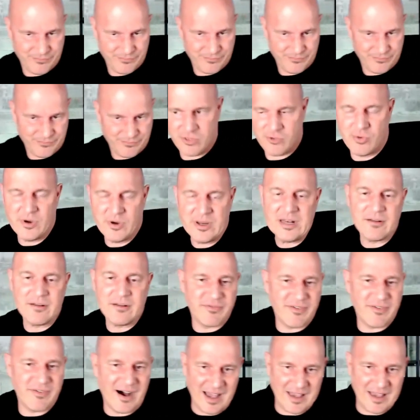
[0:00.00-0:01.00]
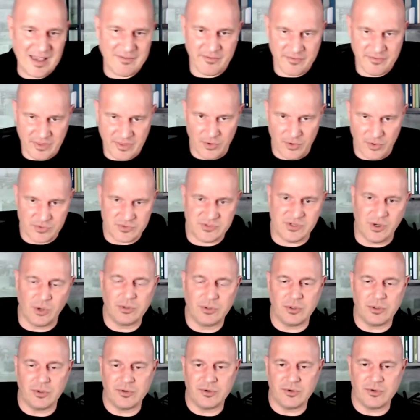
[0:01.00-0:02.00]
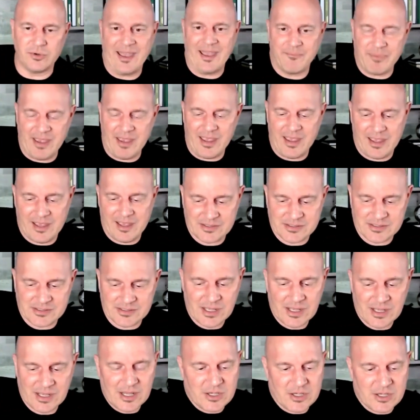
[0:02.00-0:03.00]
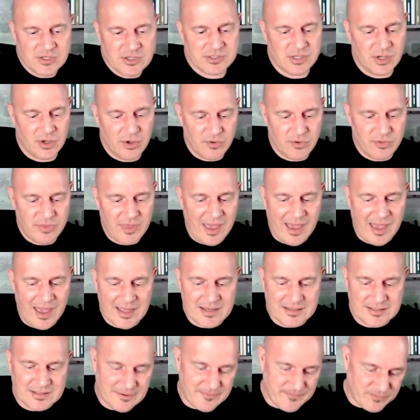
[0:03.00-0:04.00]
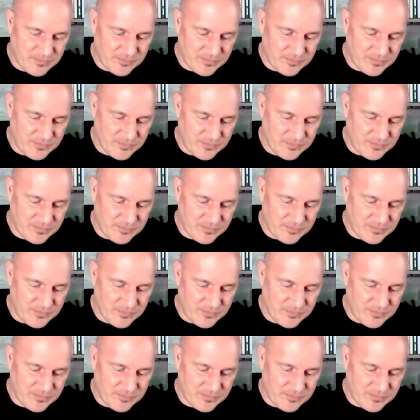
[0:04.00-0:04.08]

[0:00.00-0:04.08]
3 to 5 of those solo campaigns, so that